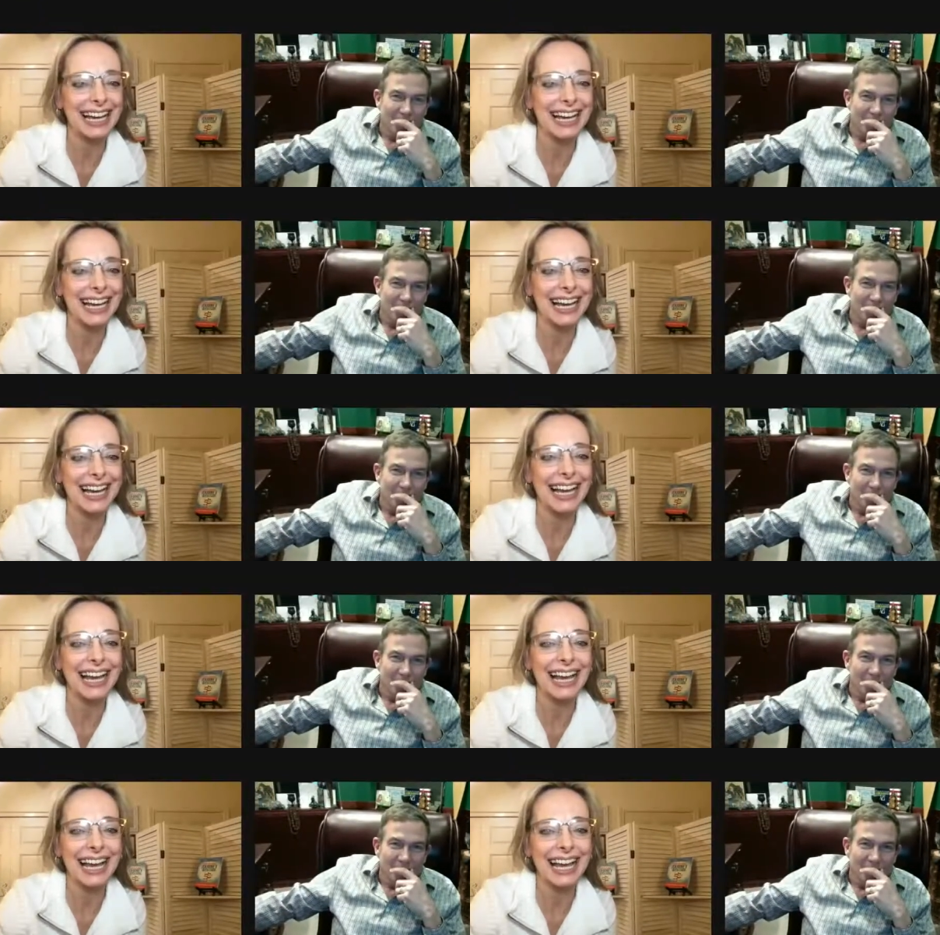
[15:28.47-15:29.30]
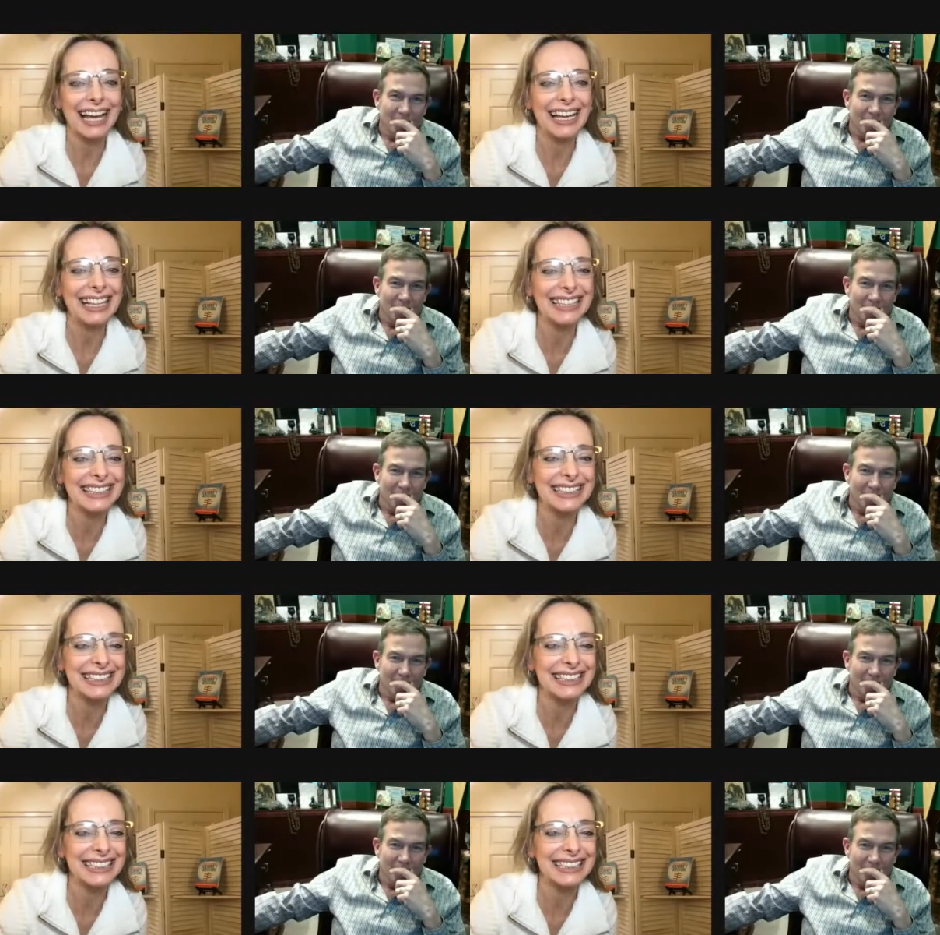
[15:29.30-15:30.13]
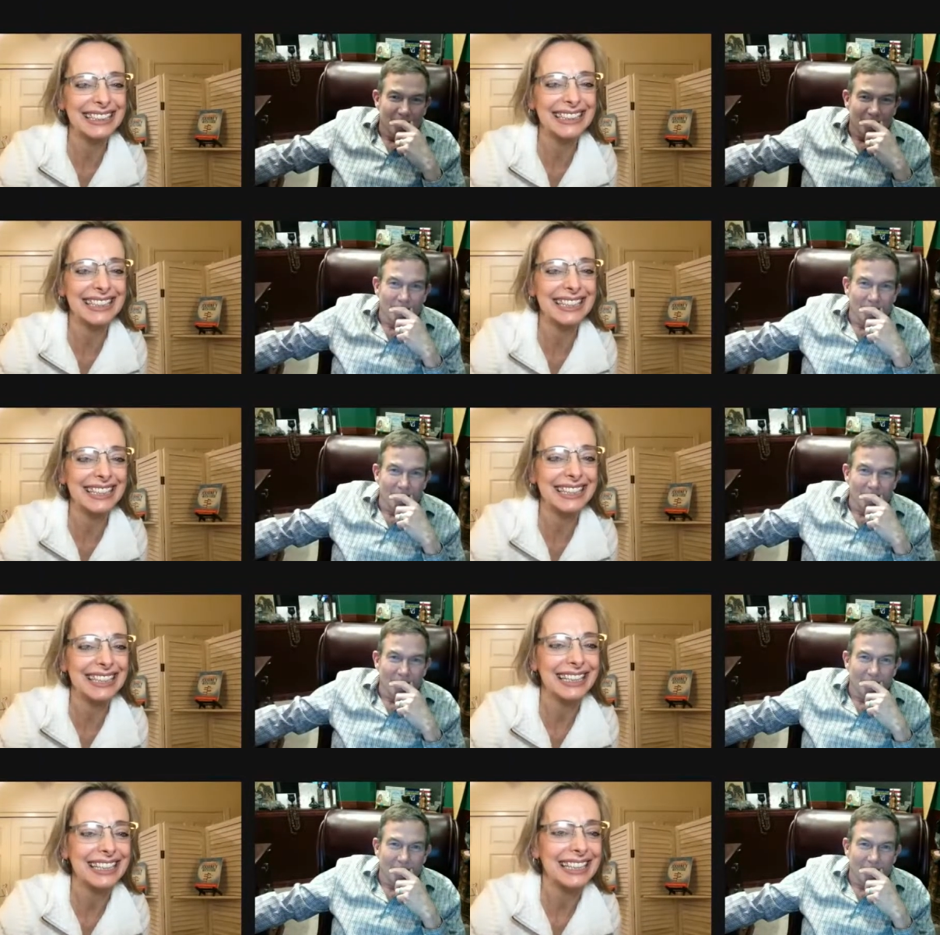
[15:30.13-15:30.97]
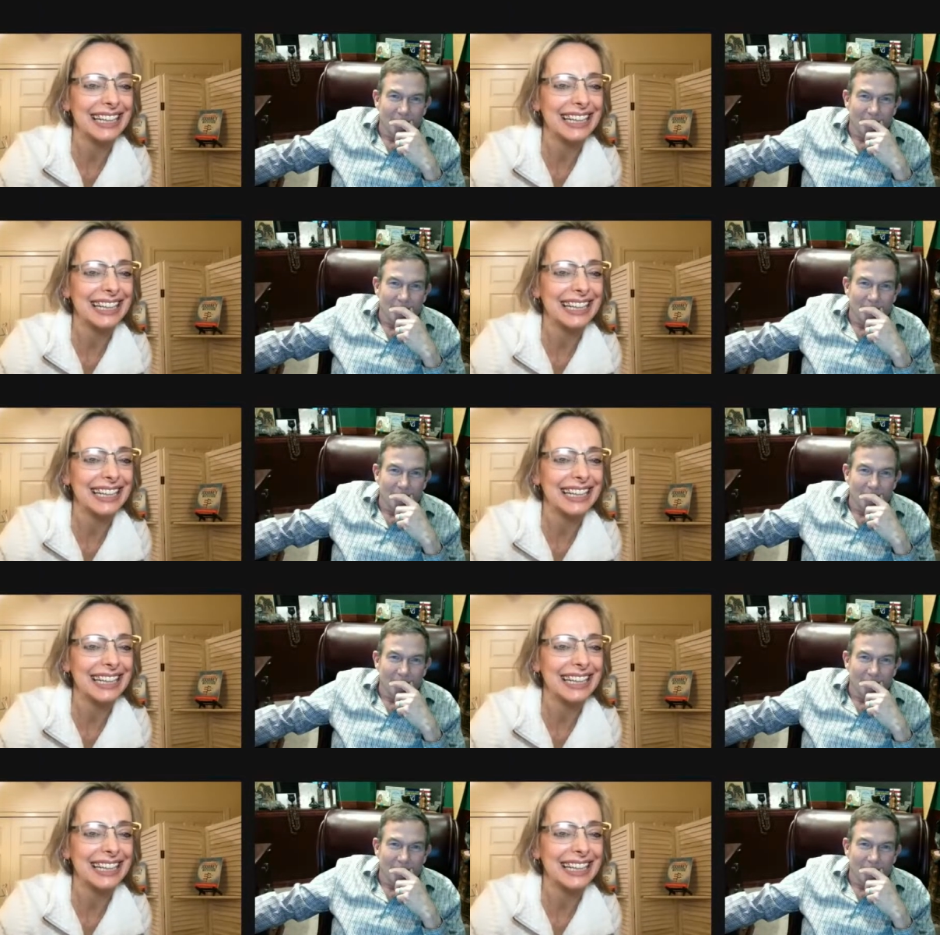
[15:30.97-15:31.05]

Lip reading: Nothing is said.